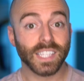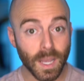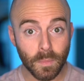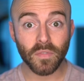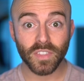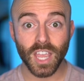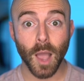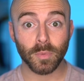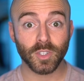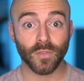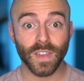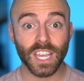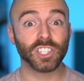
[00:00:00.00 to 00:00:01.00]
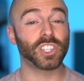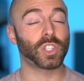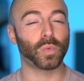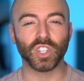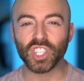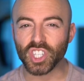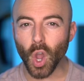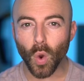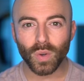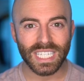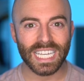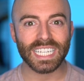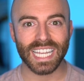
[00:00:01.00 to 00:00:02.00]
Some of the observations were so
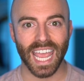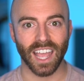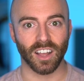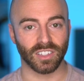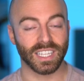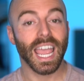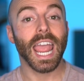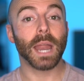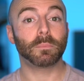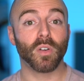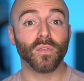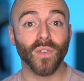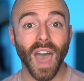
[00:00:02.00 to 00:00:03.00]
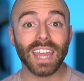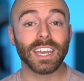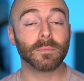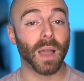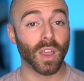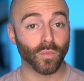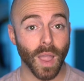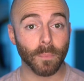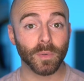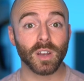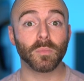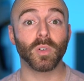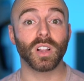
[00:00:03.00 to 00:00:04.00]
detailed and provided by
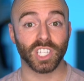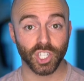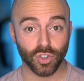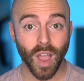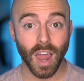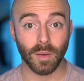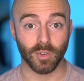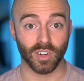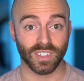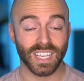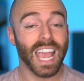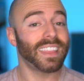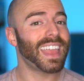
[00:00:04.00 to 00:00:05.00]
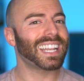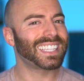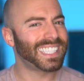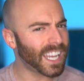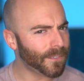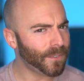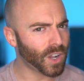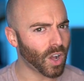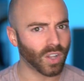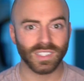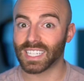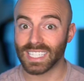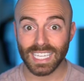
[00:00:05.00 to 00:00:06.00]
reputable astronomers that it's difficult to